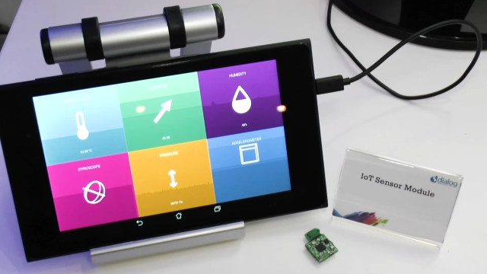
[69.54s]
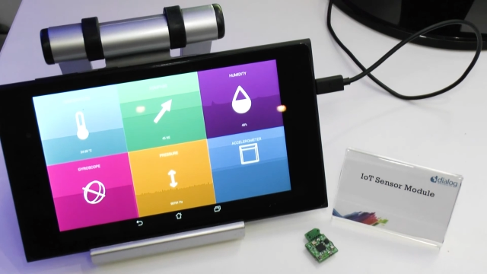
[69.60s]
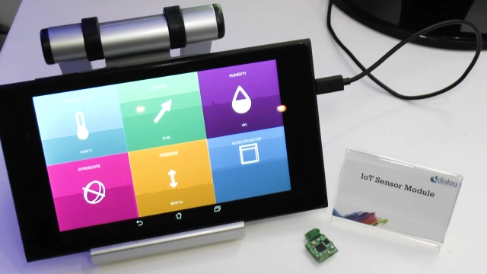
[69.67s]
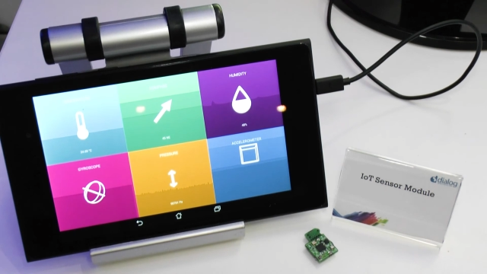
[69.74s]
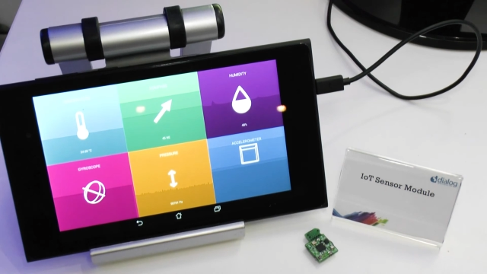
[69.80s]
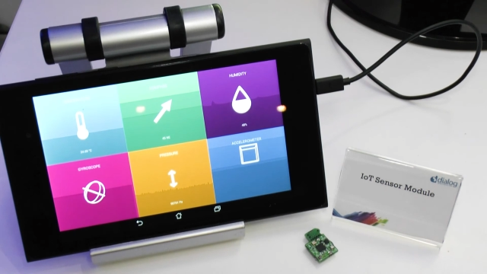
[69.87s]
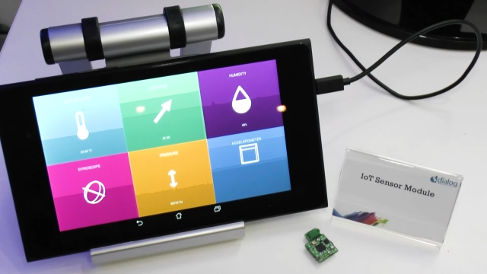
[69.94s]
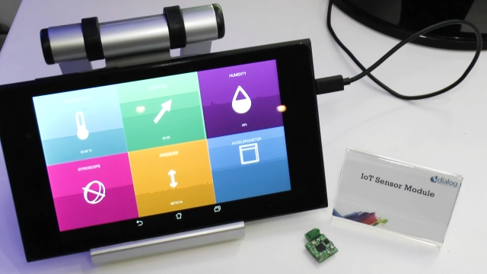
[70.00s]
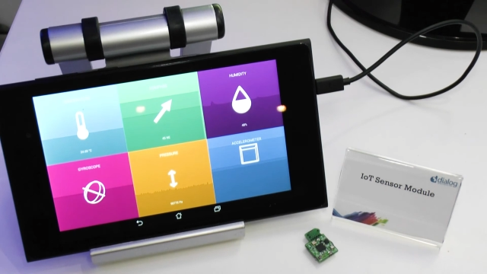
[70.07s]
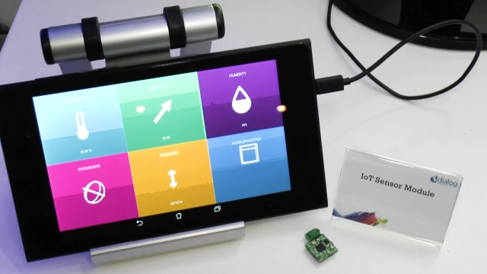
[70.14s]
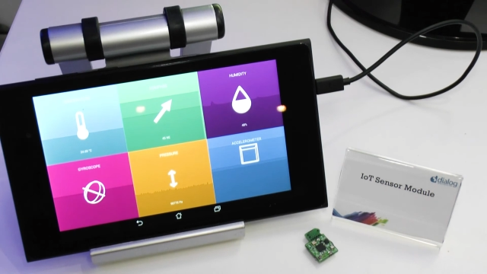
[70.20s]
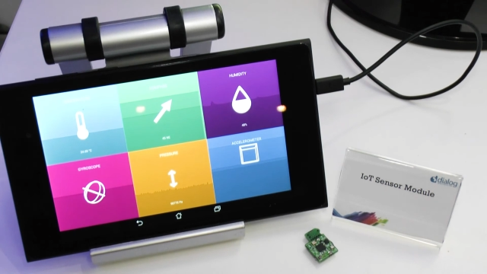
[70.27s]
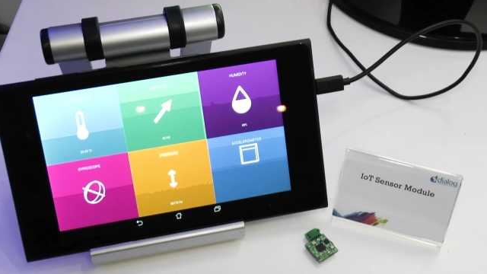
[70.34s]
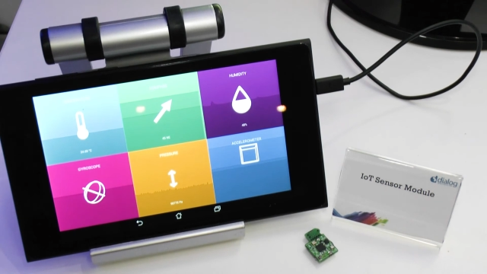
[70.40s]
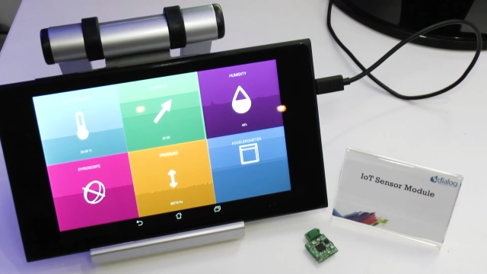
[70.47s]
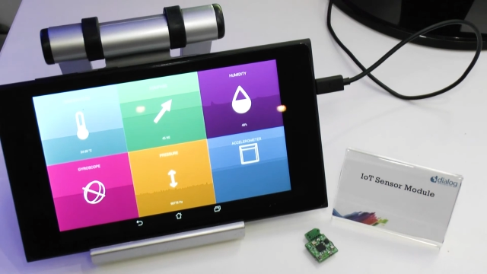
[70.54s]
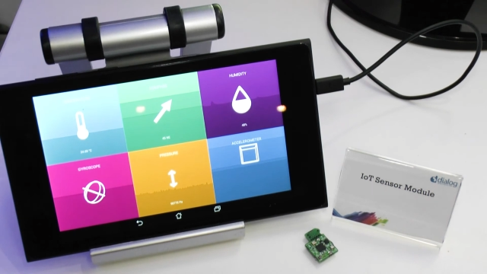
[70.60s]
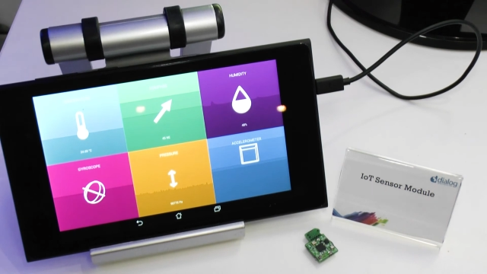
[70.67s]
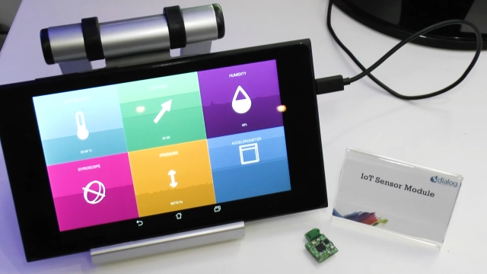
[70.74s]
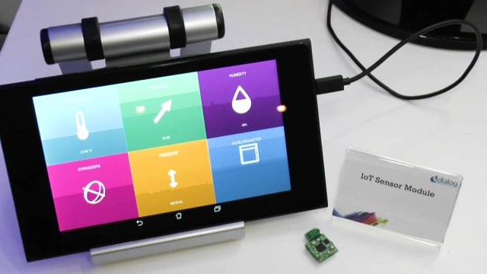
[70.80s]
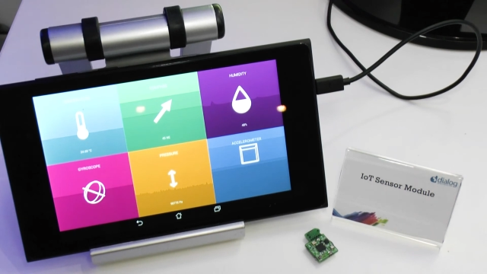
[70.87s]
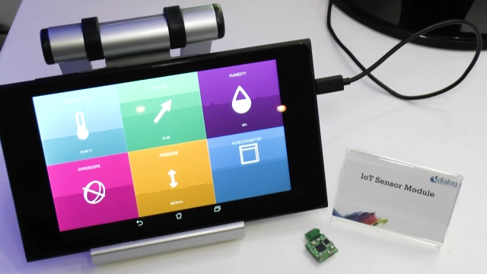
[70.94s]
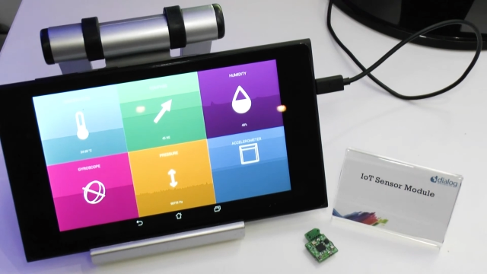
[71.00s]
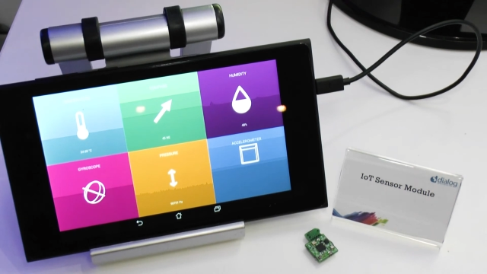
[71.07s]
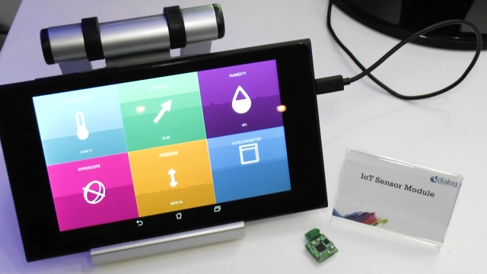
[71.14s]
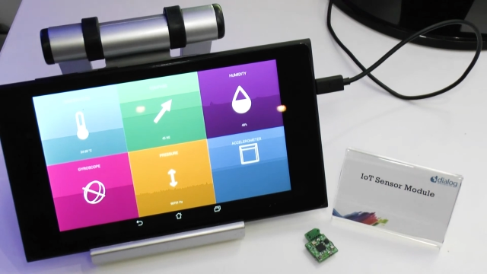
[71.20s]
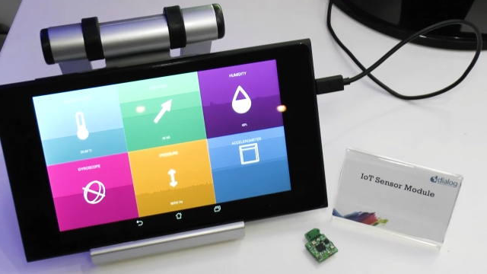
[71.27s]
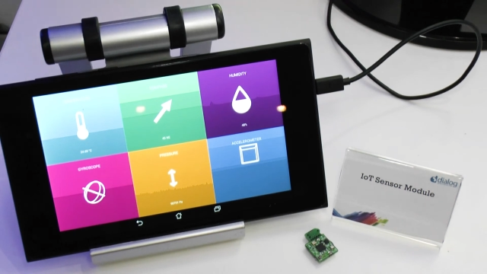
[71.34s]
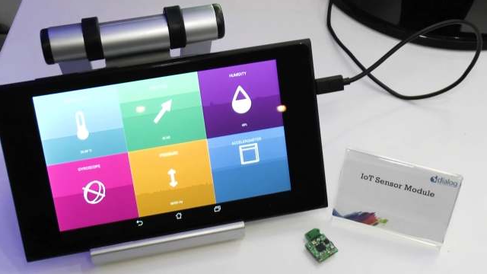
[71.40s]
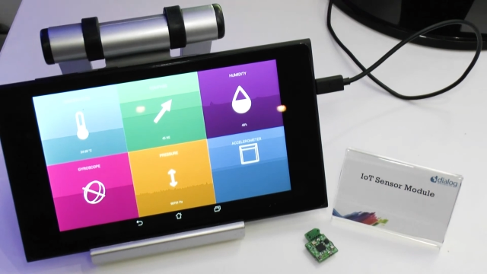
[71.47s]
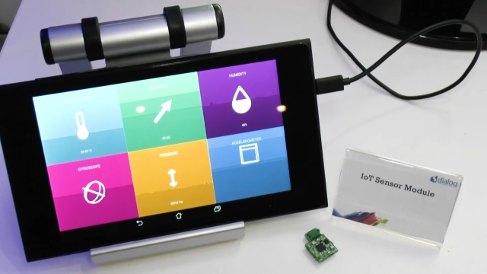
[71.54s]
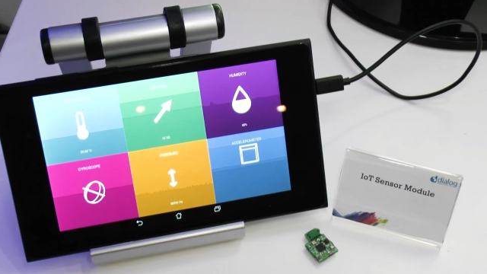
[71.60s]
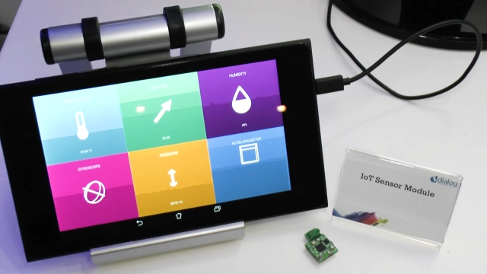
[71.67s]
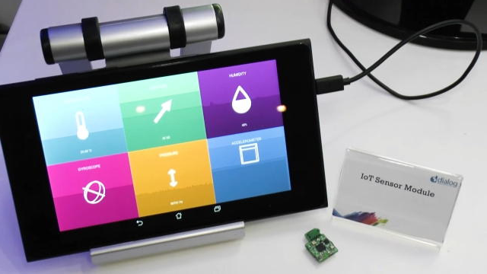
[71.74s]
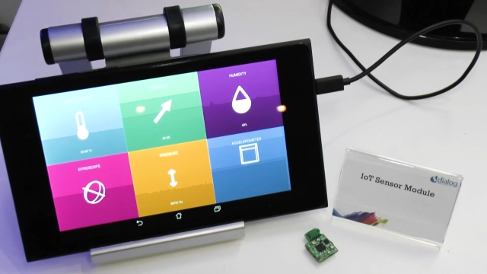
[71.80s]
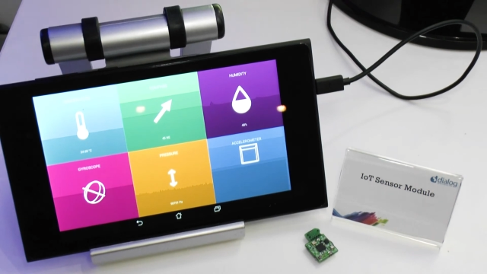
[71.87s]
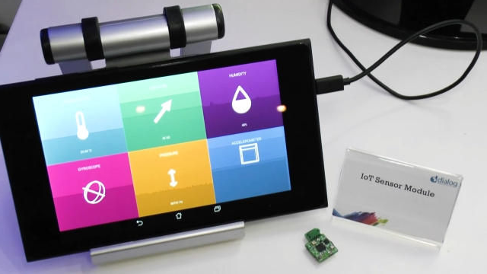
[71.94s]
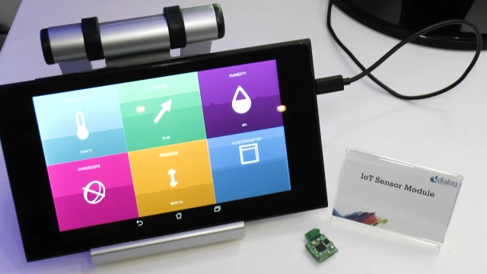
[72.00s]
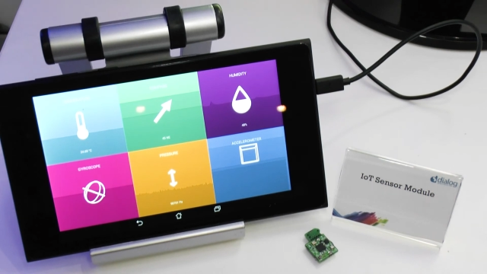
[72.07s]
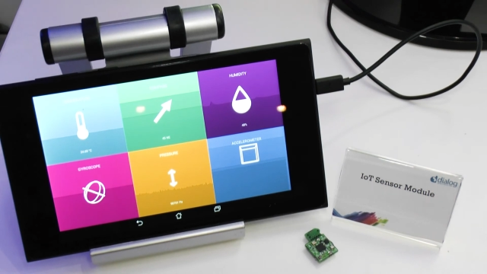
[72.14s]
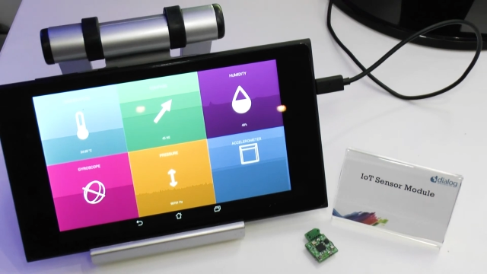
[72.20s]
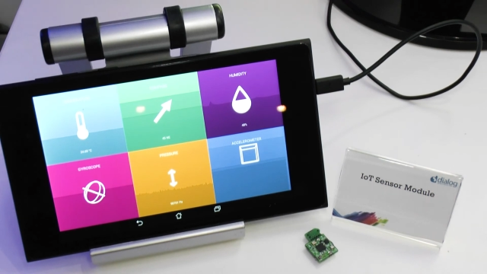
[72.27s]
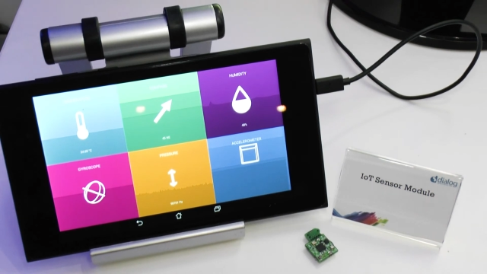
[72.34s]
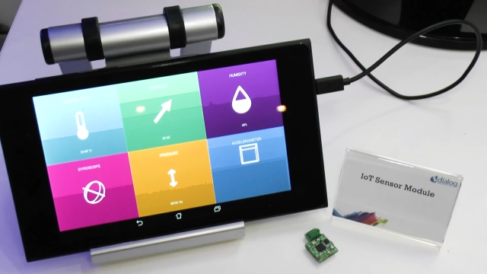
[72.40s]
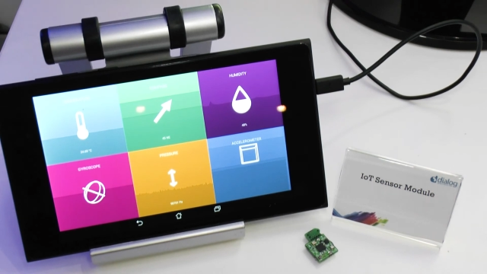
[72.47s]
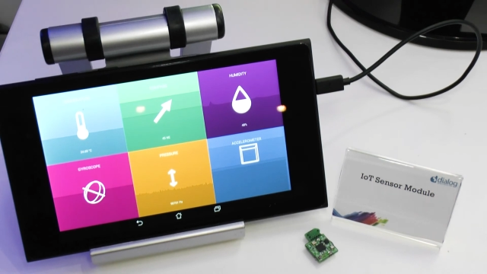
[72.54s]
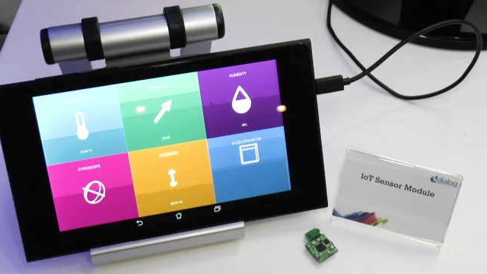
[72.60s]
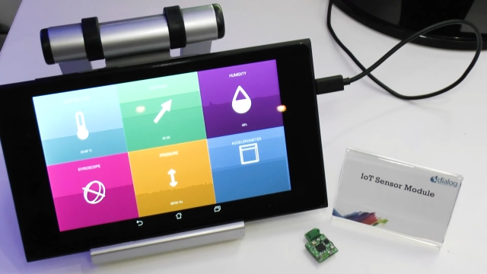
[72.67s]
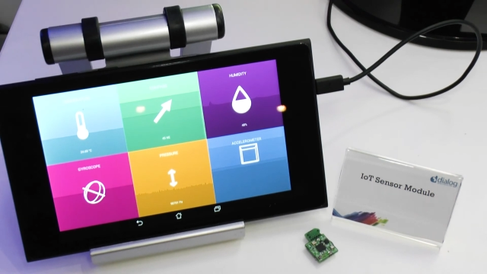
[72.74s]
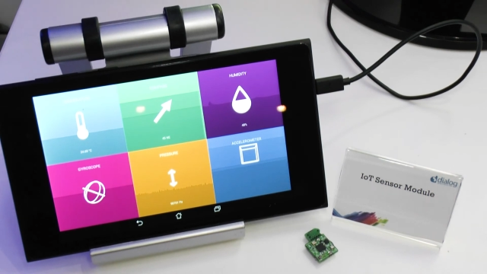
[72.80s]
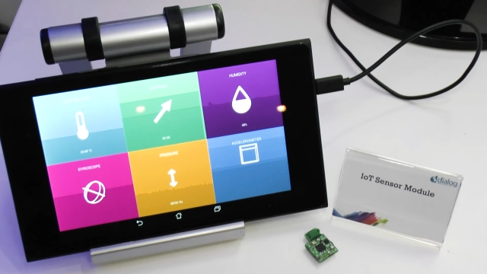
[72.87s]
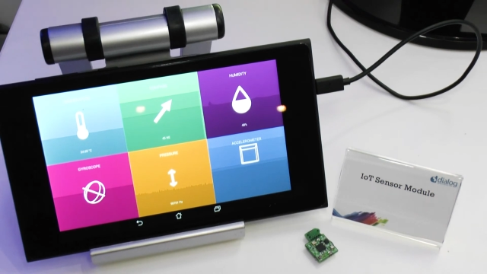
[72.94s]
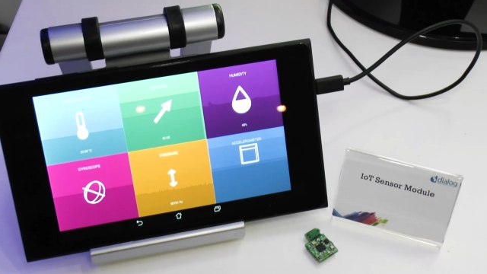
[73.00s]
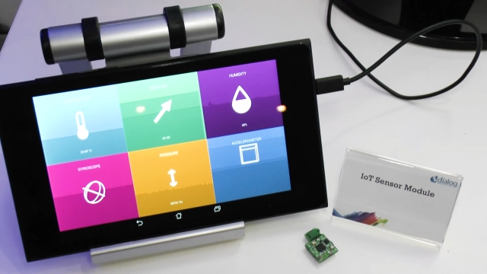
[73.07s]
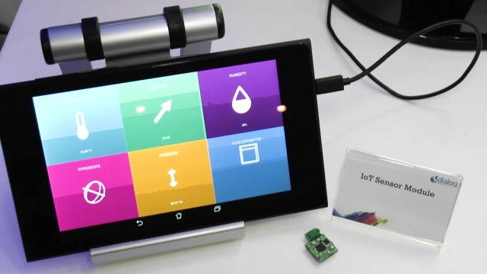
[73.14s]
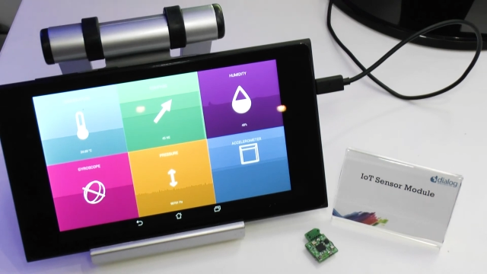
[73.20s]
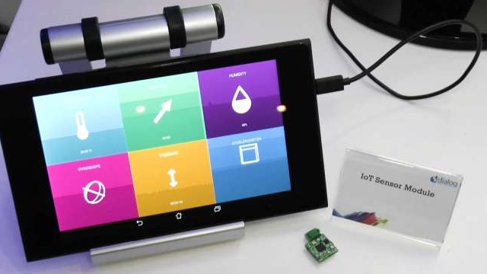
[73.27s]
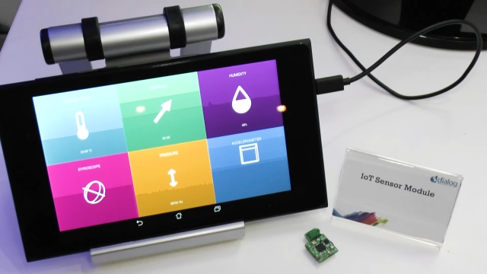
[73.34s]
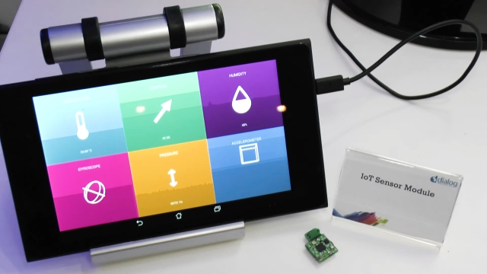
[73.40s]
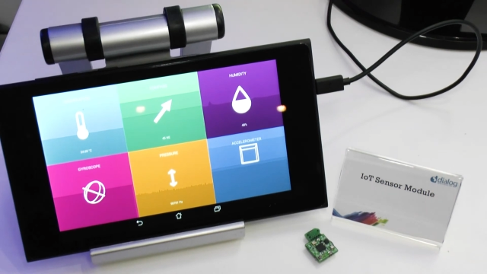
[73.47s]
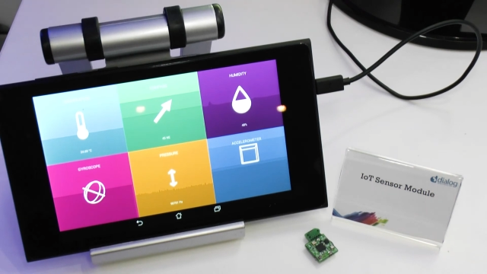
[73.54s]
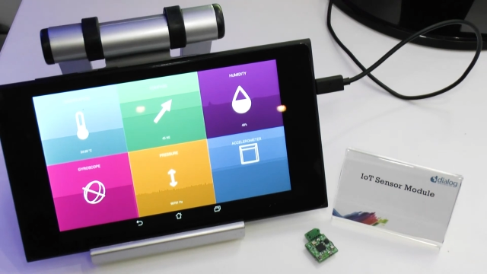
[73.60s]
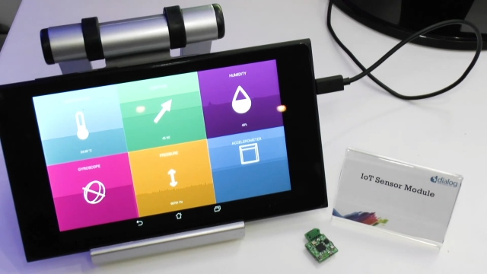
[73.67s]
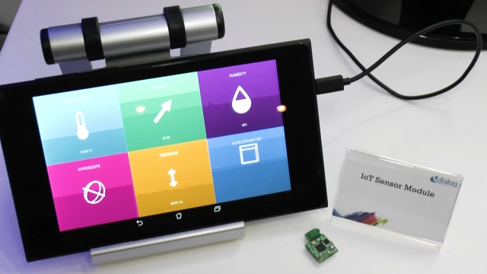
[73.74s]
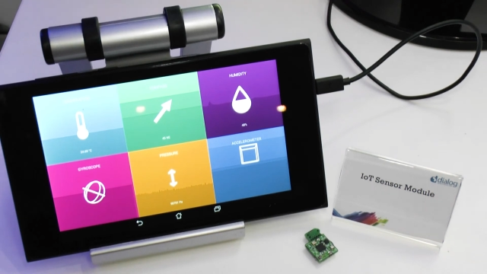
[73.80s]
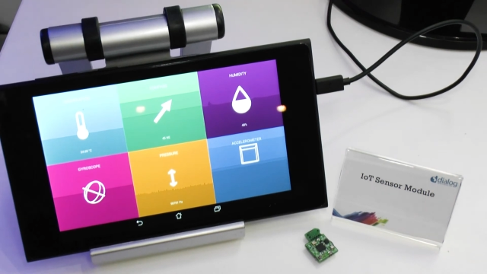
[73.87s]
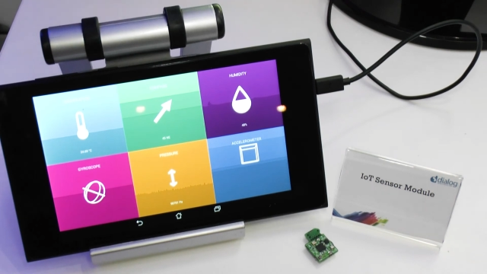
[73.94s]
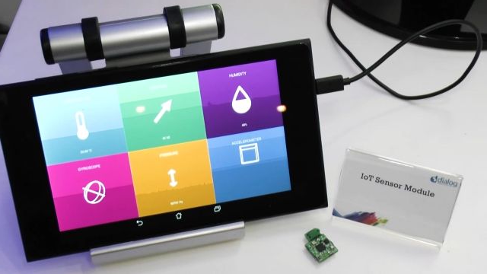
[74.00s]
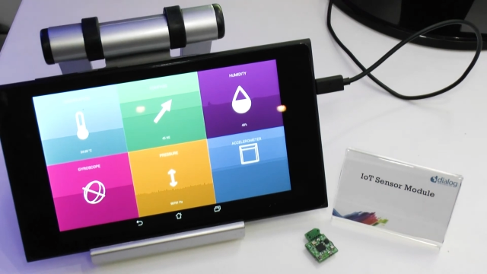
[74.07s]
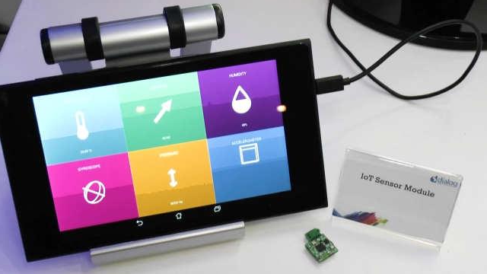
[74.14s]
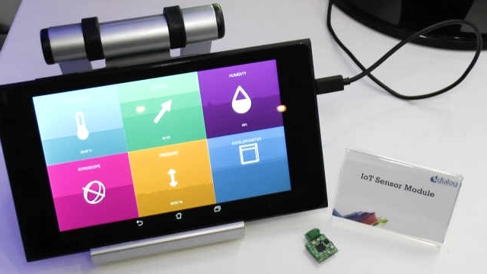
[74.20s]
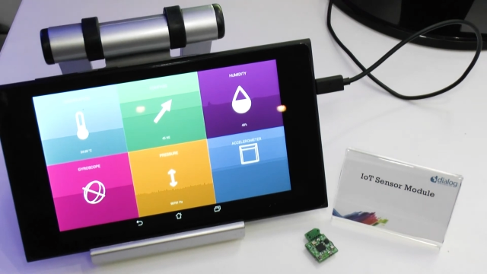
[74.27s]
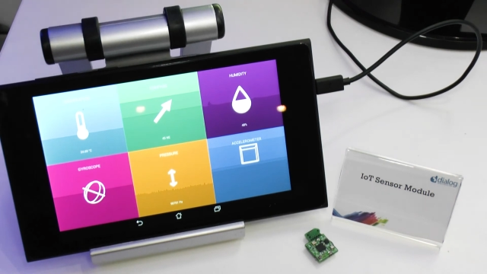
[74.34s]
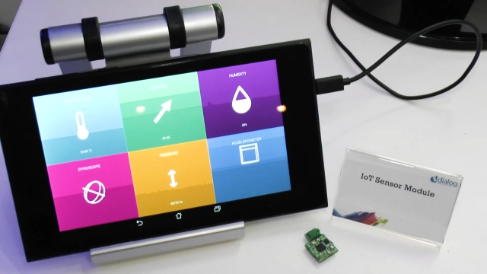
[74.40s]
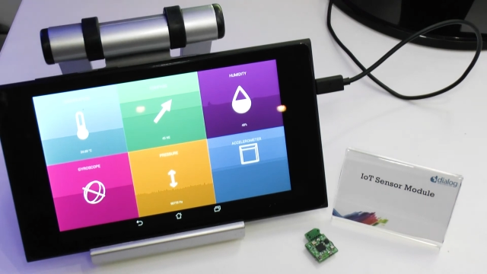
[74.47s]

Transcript: (no speaker visible)